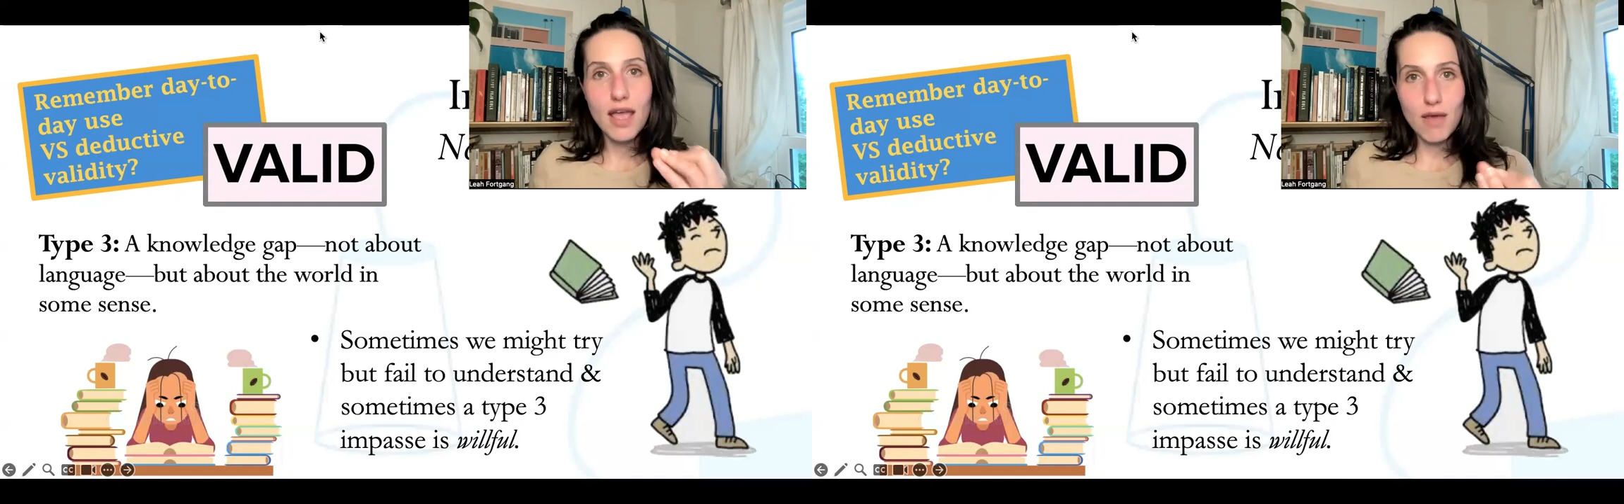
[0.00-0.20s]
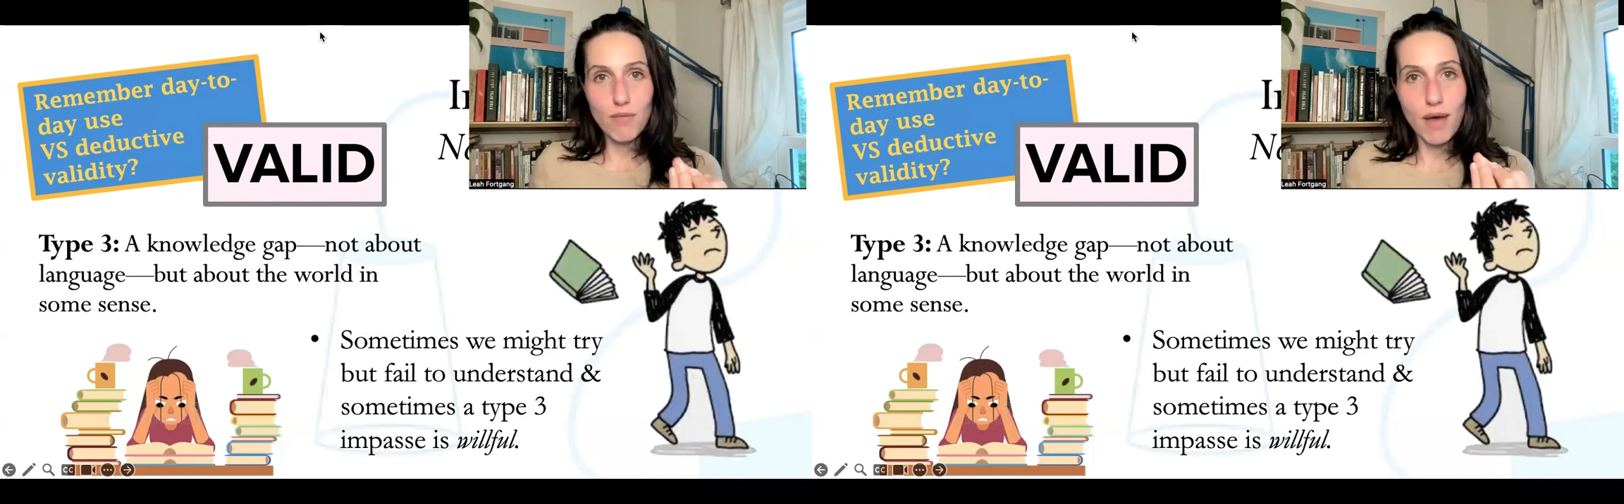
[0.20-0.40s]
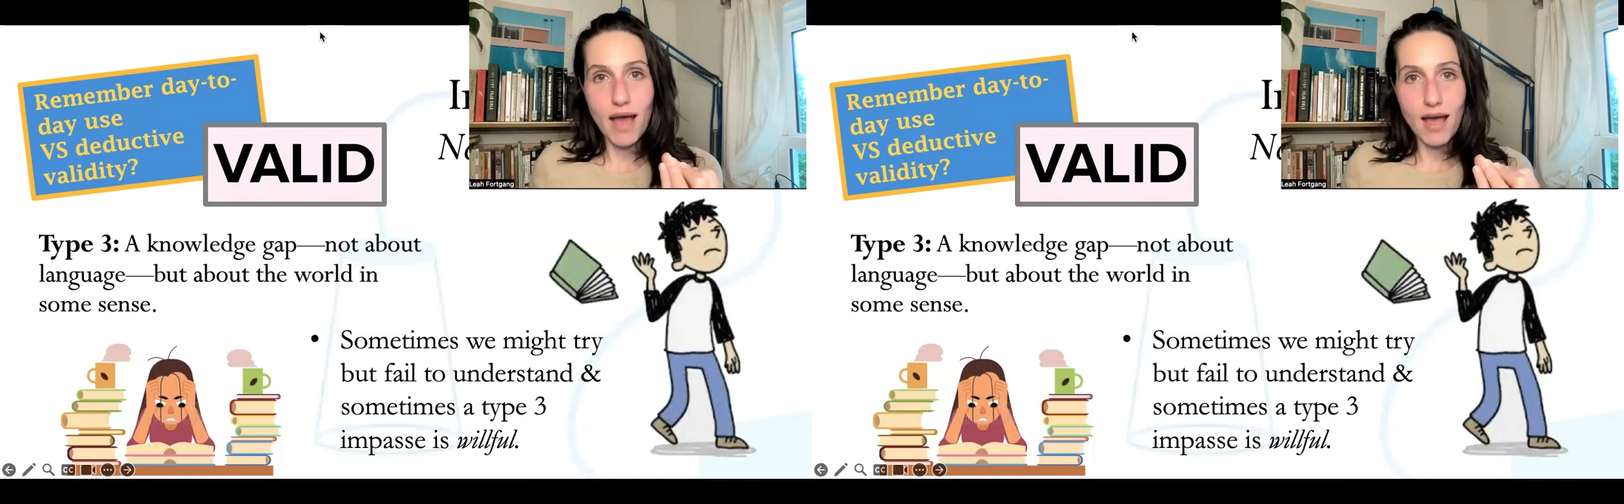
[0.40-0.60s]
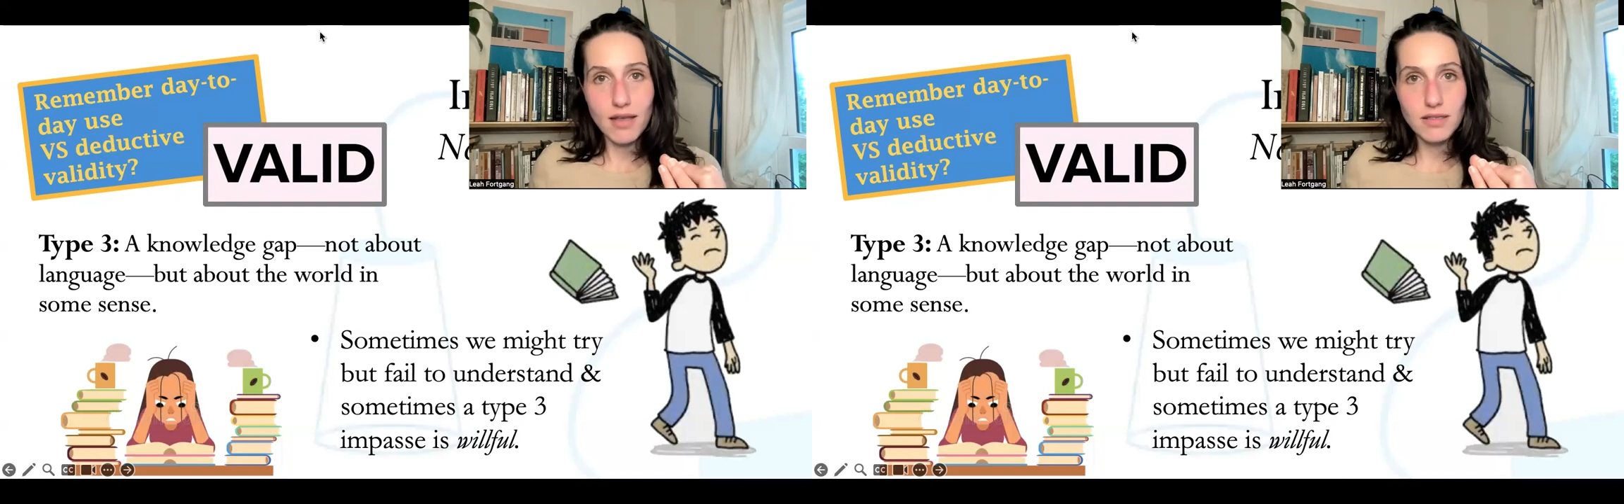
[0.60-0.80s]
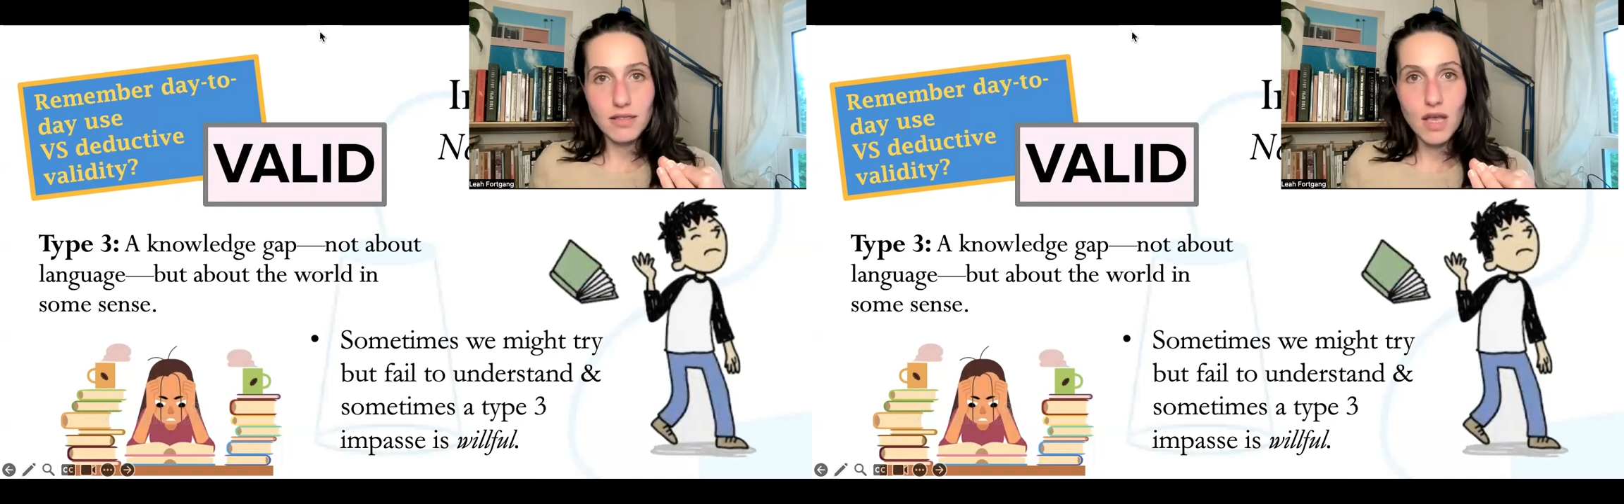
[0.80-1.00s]

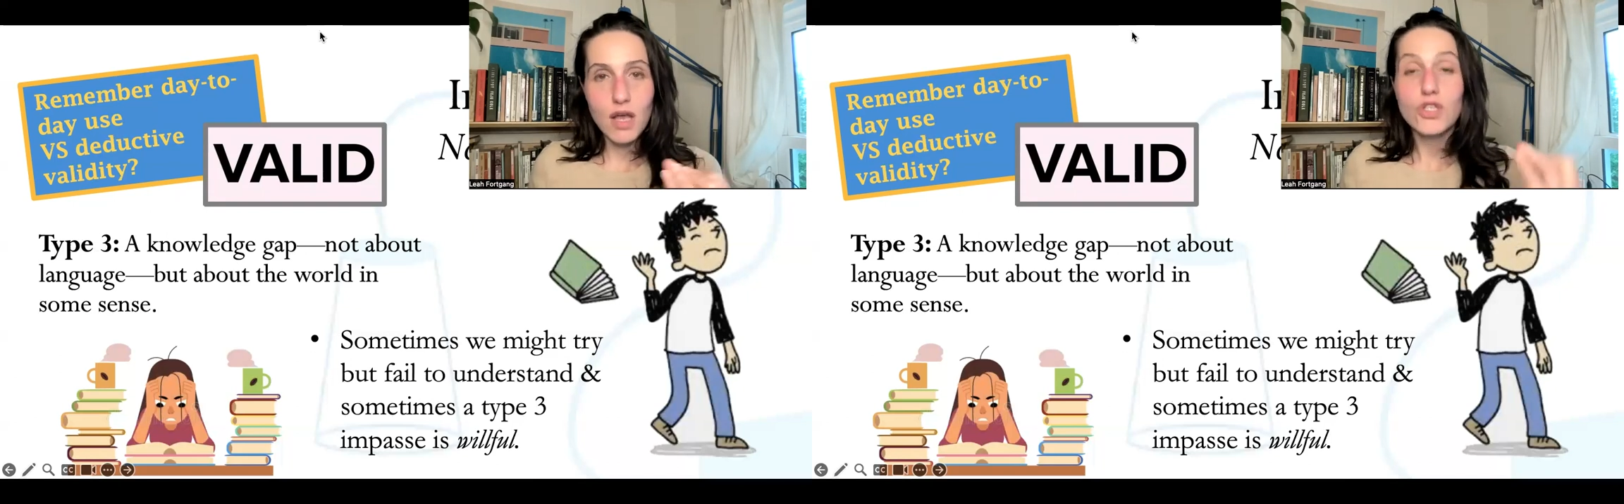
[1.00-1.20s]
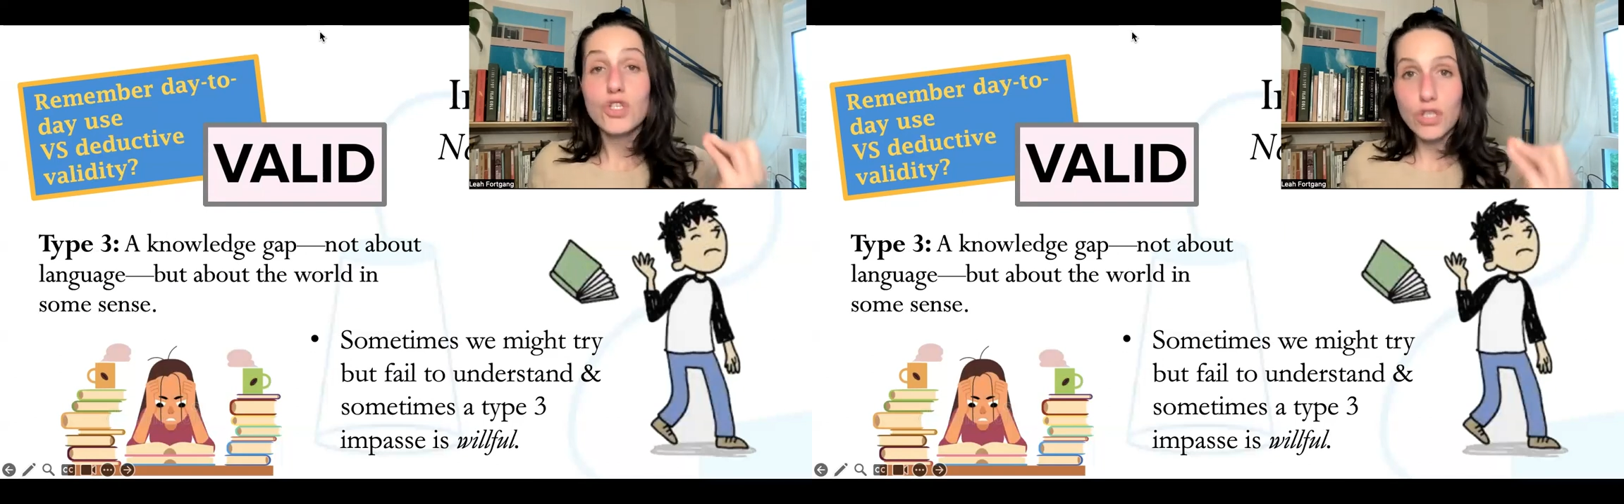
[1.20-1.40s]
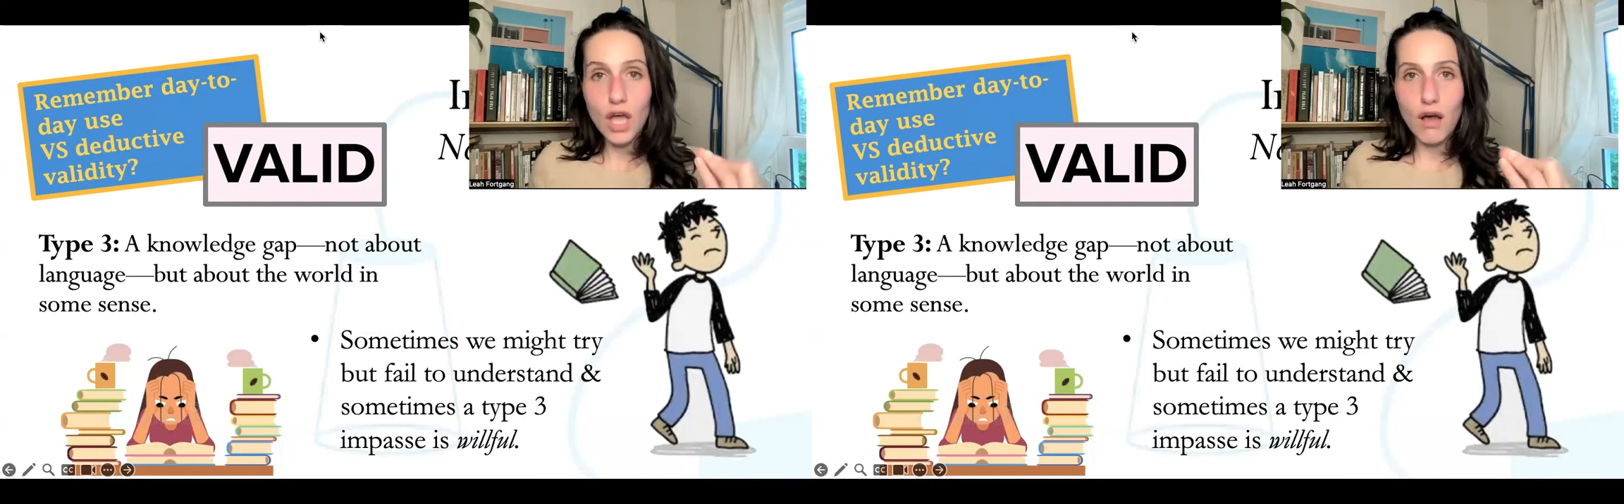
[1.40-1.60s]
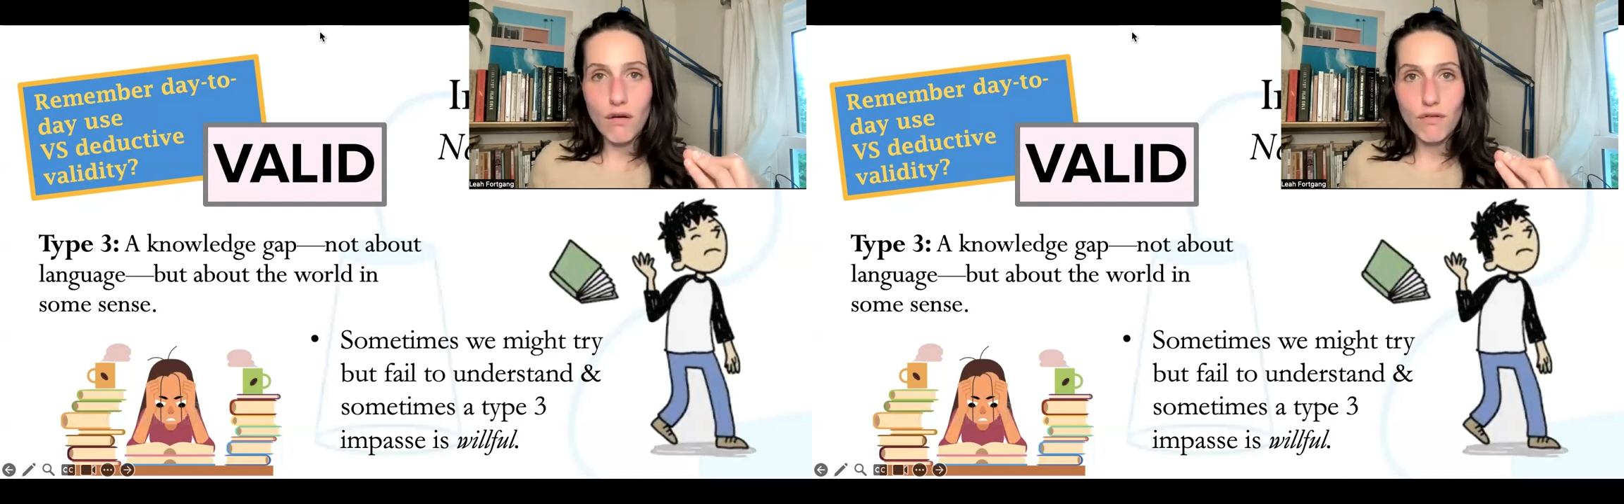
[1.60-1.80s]
impasse. So,